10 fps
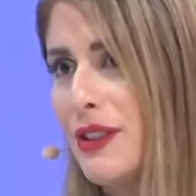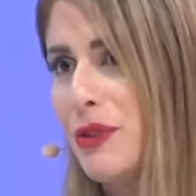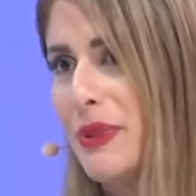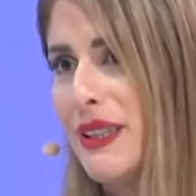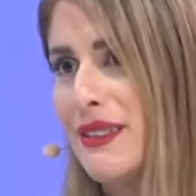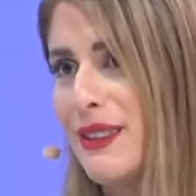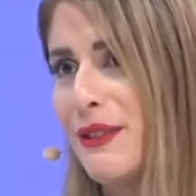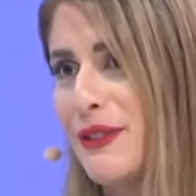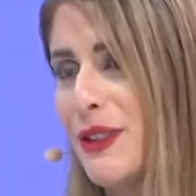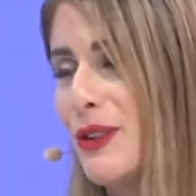because
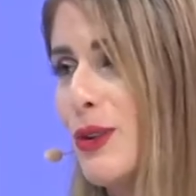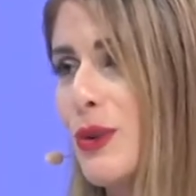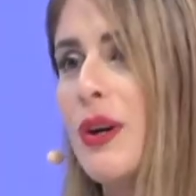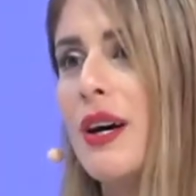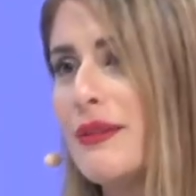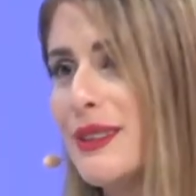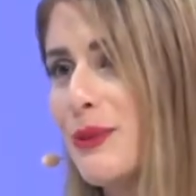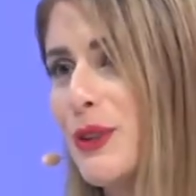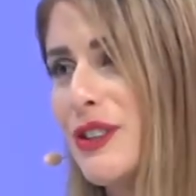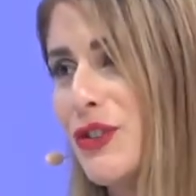of the law. I was
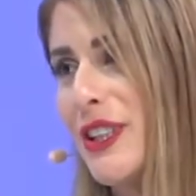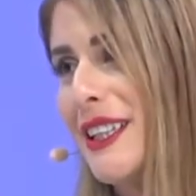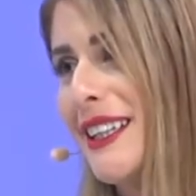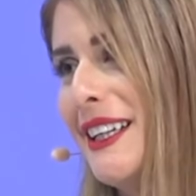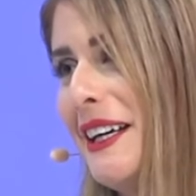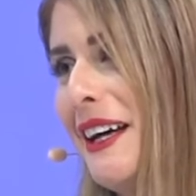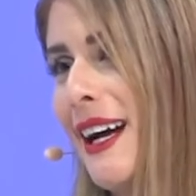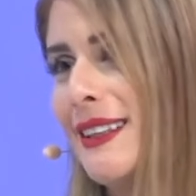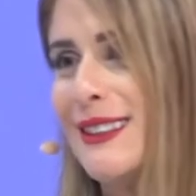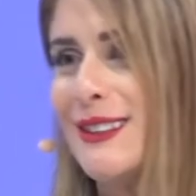wondering,
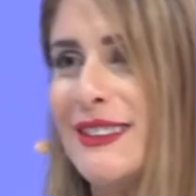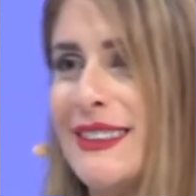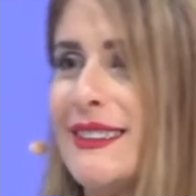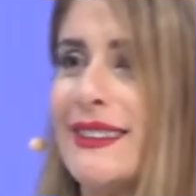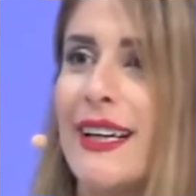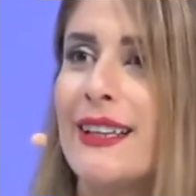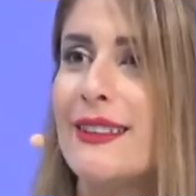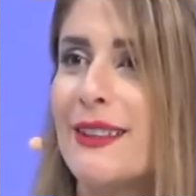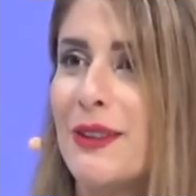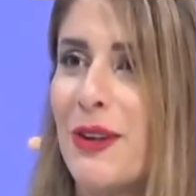as Lucie is saying,
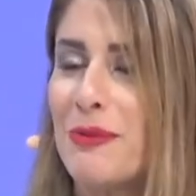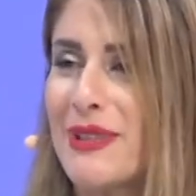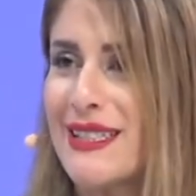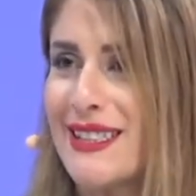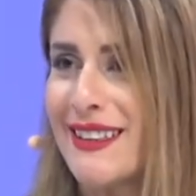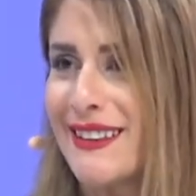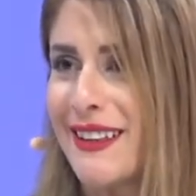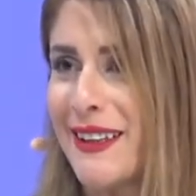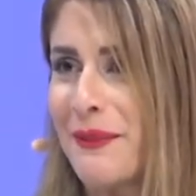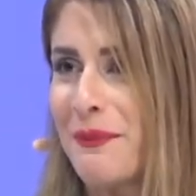they're not meeting
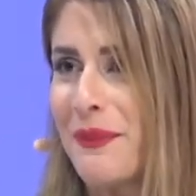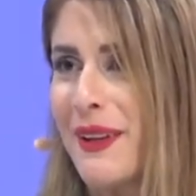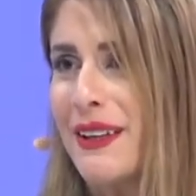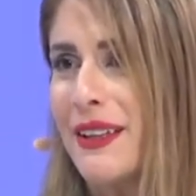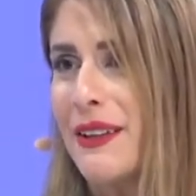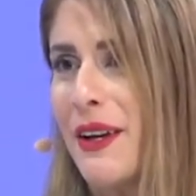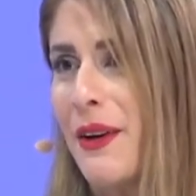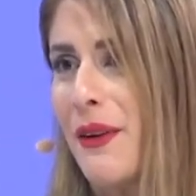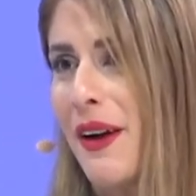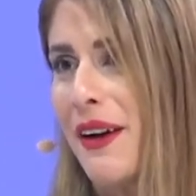their, you
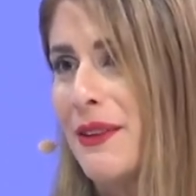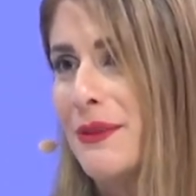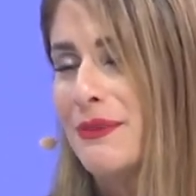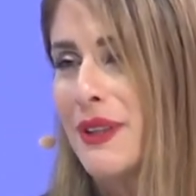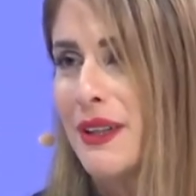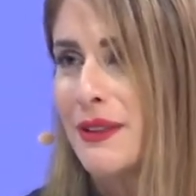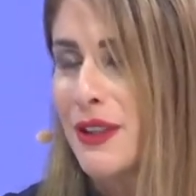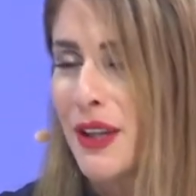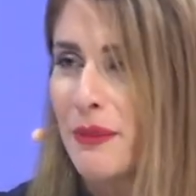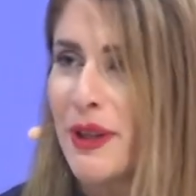know,
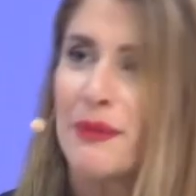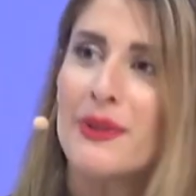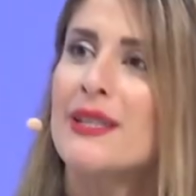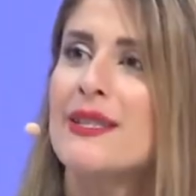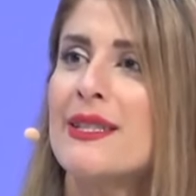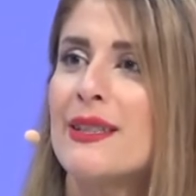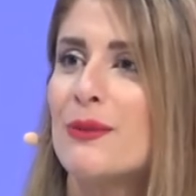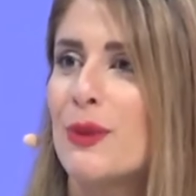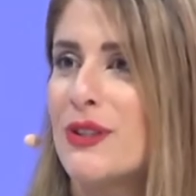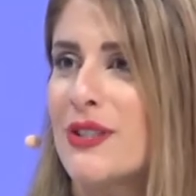commitments and
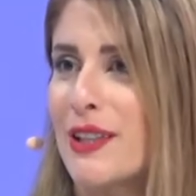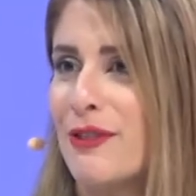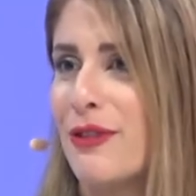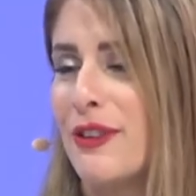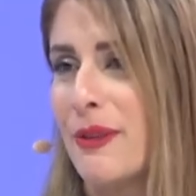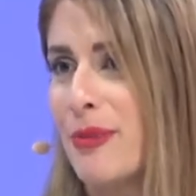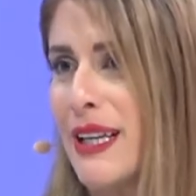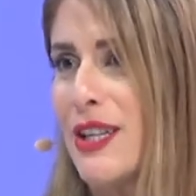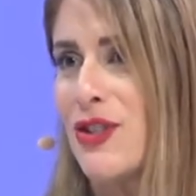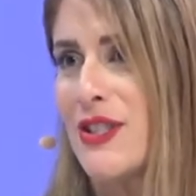what they've the
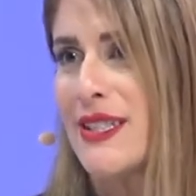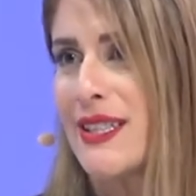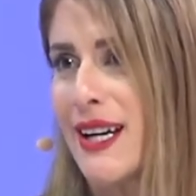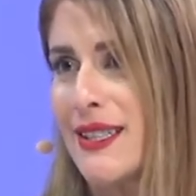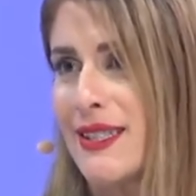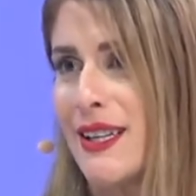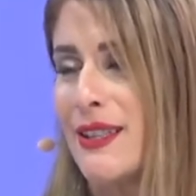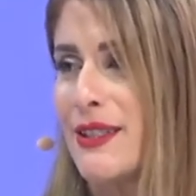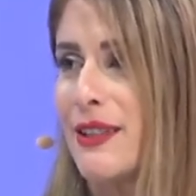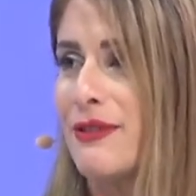pledges that
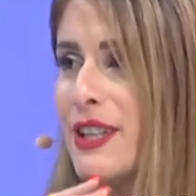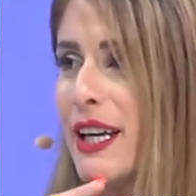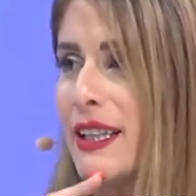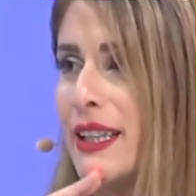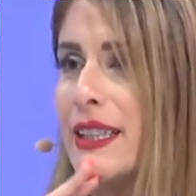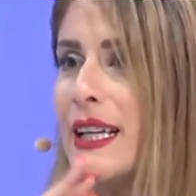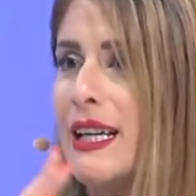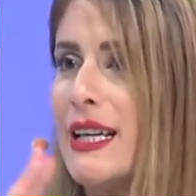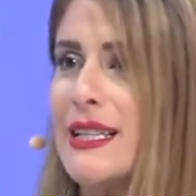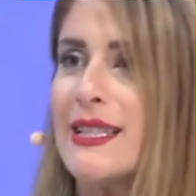they've taken.
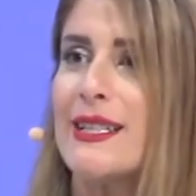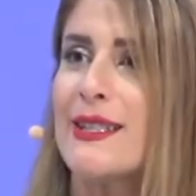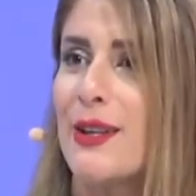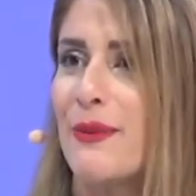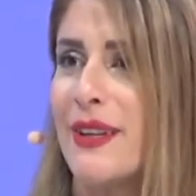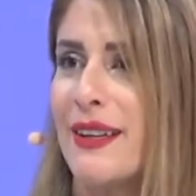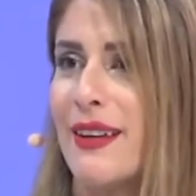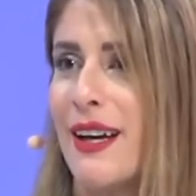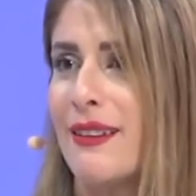Is there something that